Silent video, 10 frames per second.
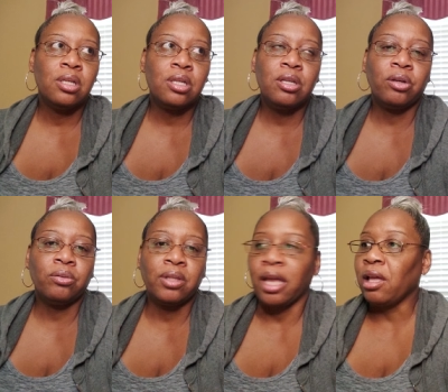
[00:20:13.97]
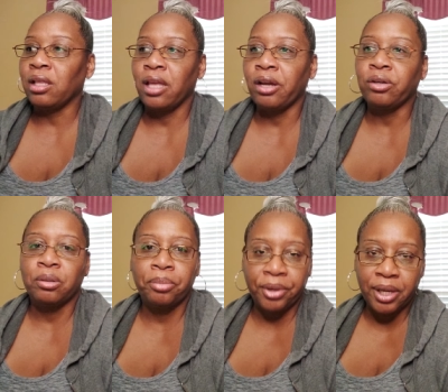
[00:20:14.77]
you know, they they're
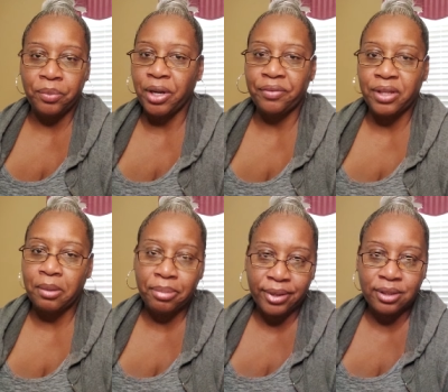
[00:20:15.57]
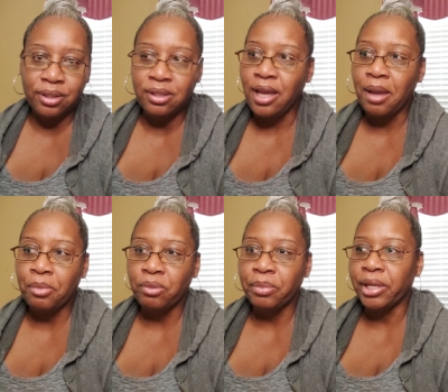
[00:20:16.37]
gonna bring whatever they bring to the
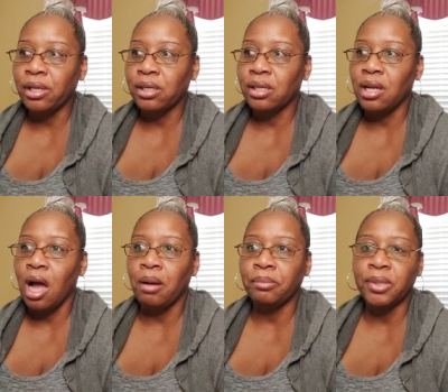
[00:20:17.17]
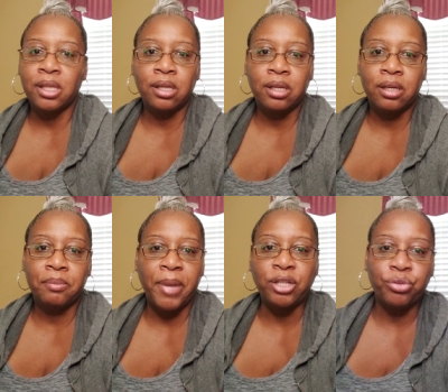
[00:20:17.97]
table, but I'm the
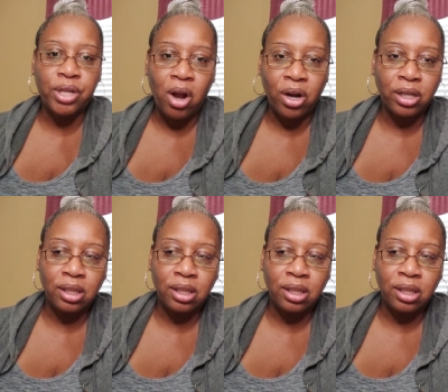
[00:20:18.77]
matriarch